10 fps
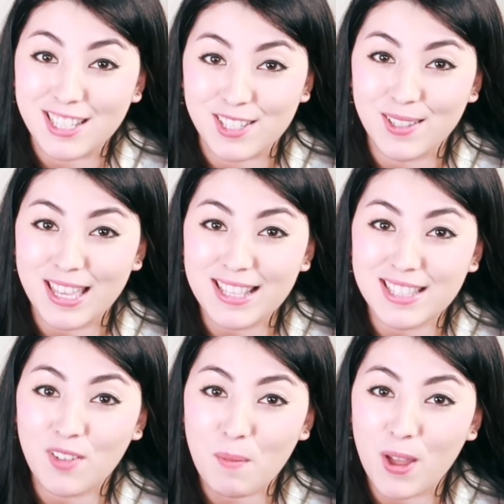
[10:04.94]
to do this,
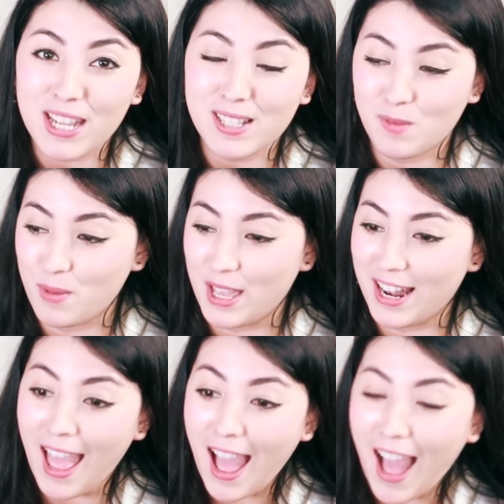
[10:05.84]
if I'm honest,
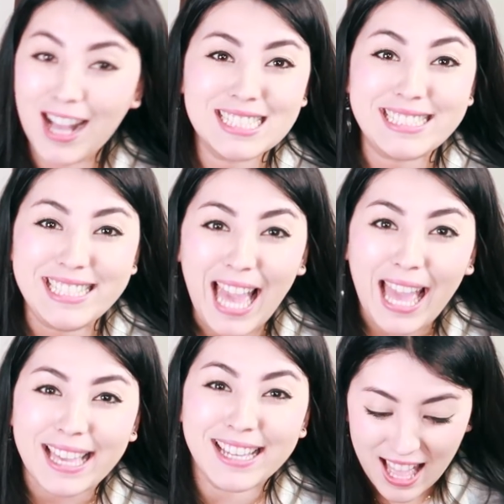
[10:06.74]
but
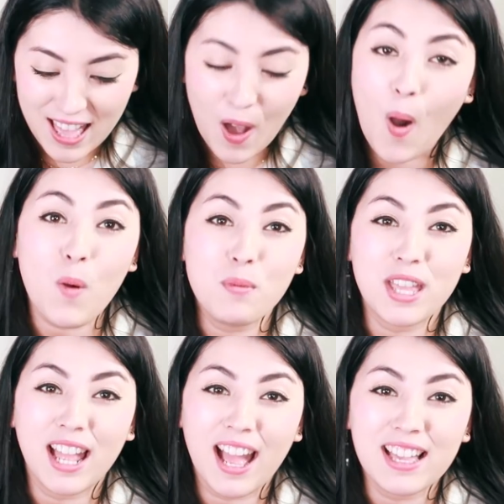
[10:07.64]
yay! I hope
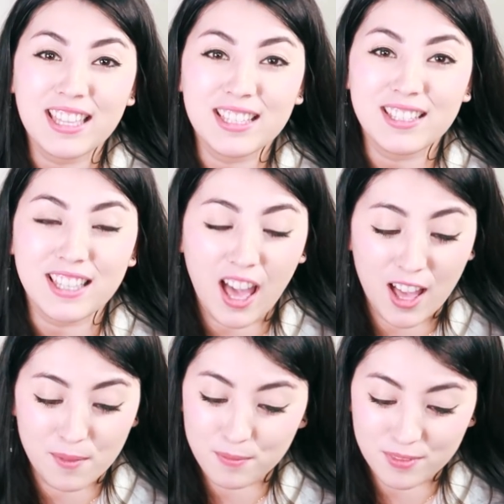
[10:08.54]
that I can
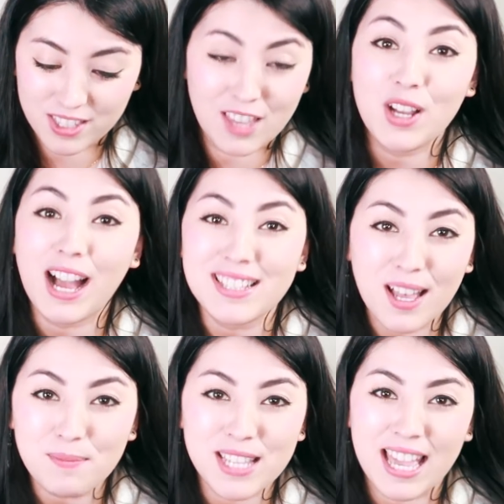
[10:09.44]
give you guys
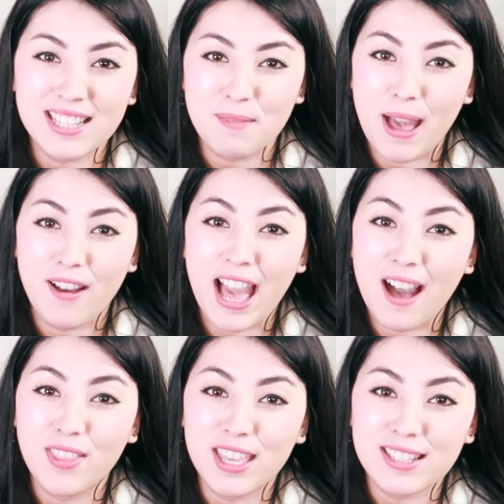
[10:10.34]
updates about
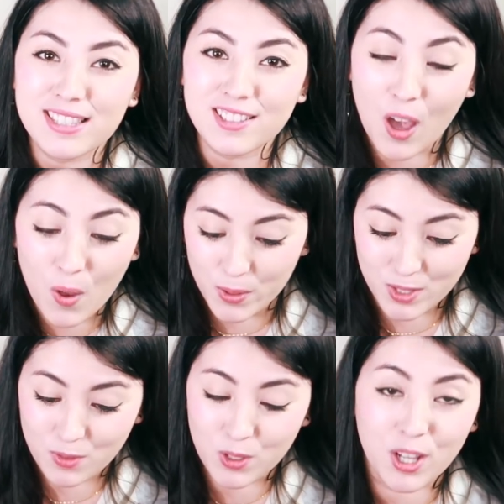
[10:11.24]
how this
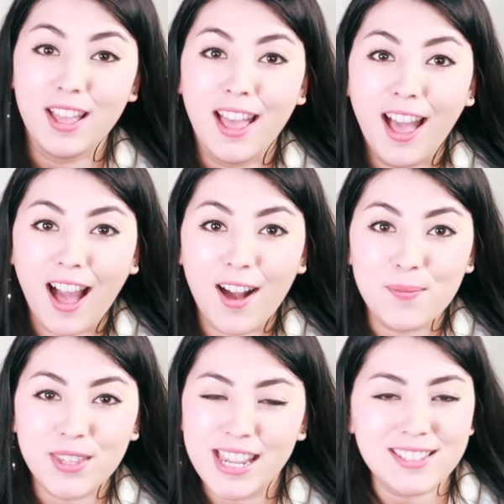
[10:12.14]
goes for
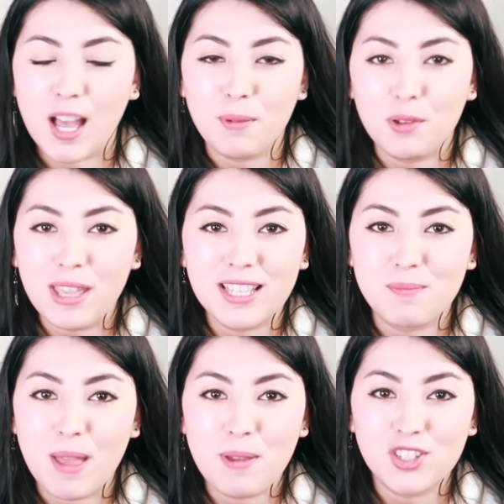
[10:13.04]
the next couple of
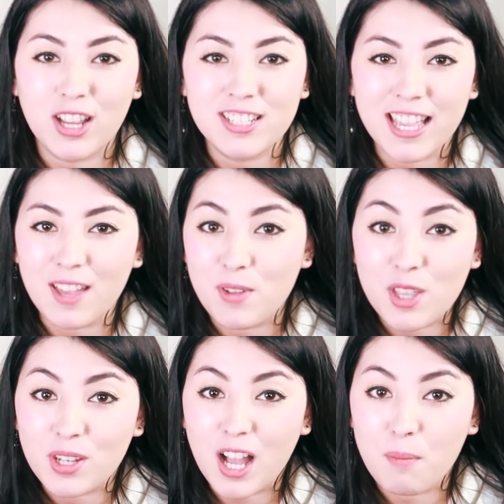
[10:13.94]
weeks. Maybe I'll try and check in
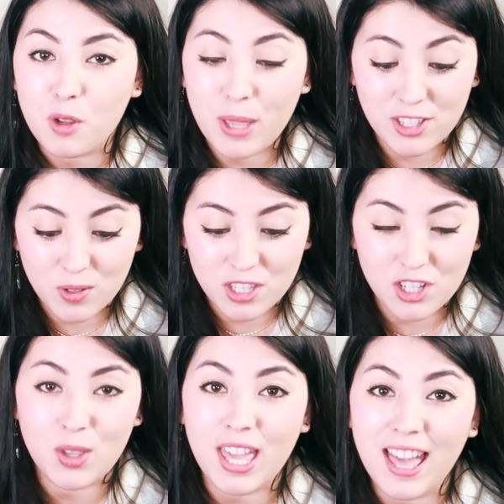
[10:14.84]
with you in a couple of weeks or in the
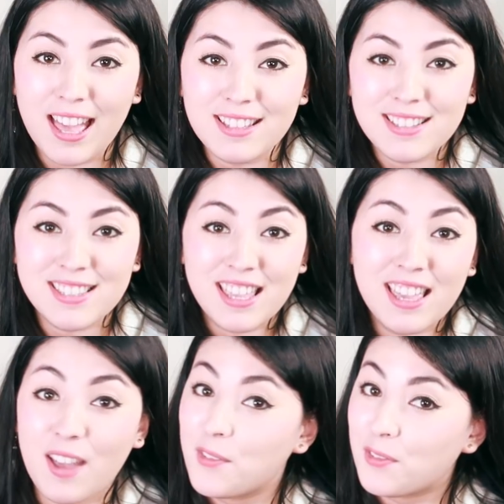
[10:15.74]
new year and
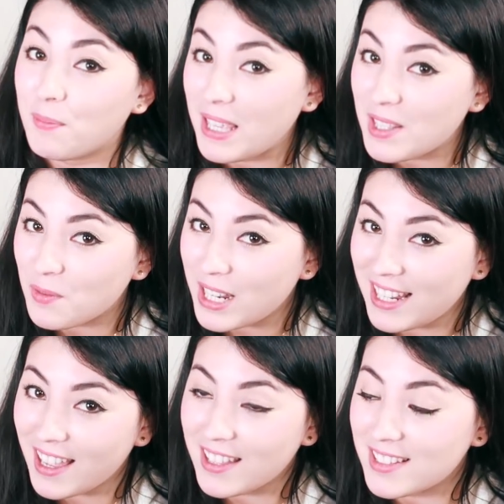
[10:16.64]
see if he's
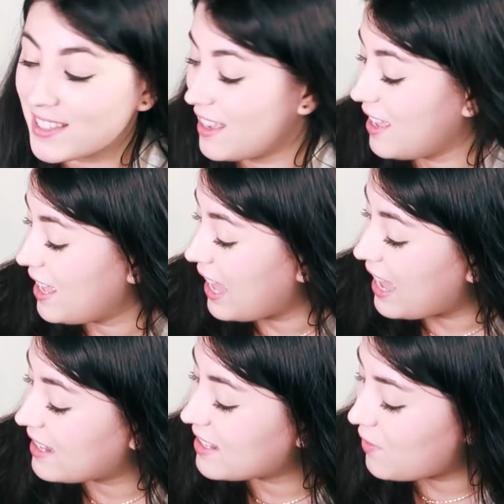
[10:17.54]
really learnt
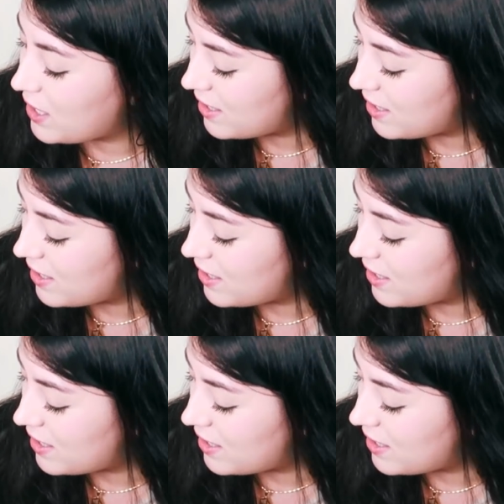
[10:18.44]
and if it